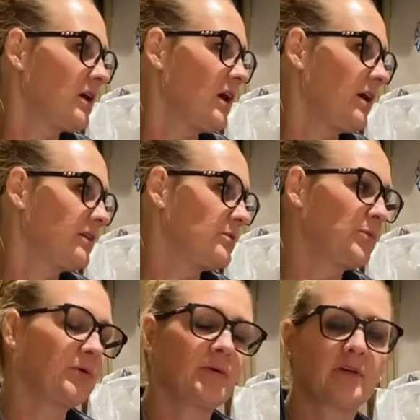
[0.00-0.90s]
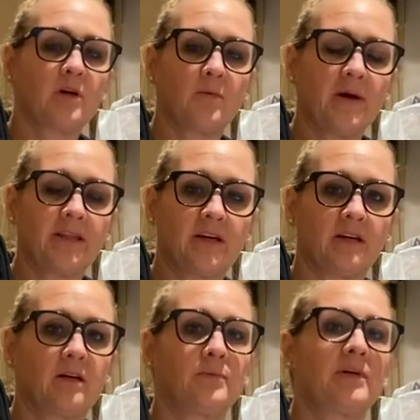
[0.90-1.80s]
And we would go by the
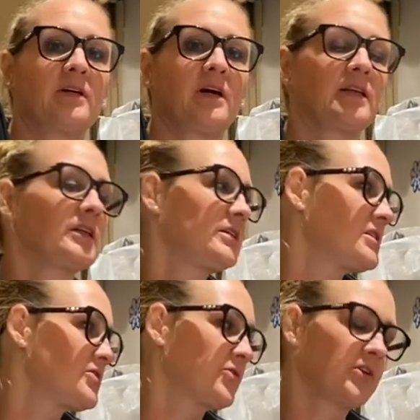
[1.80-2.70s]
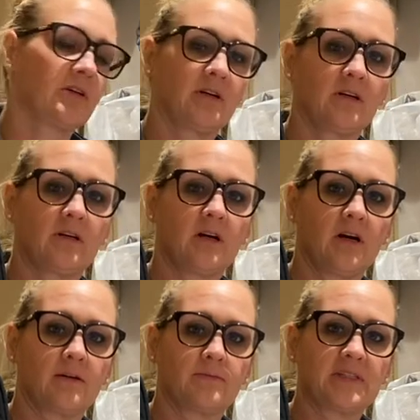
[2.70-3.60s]
NRP guidelines for their
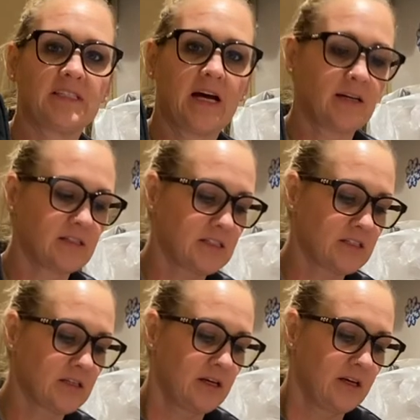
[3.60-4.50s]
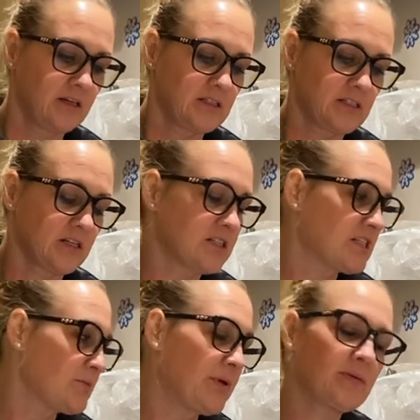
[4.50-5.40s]
stats. As long as
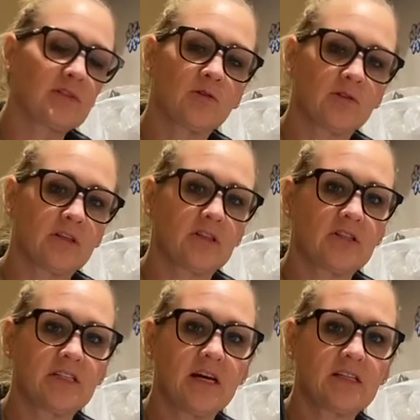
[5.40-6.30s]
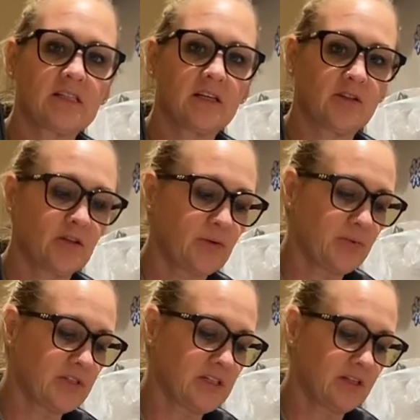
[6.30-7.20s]
the baby's holding their sats at
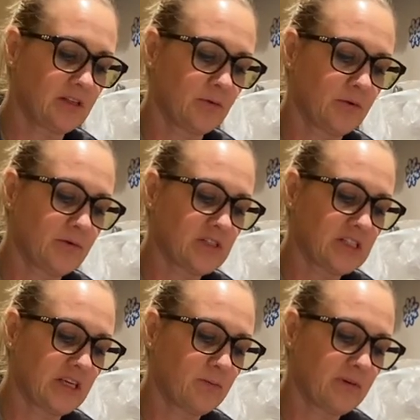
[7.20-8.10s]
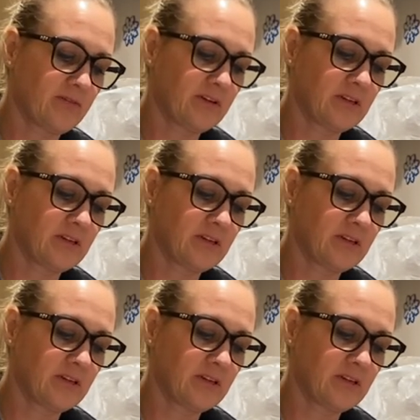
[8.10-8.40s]
30%, then we just keep giving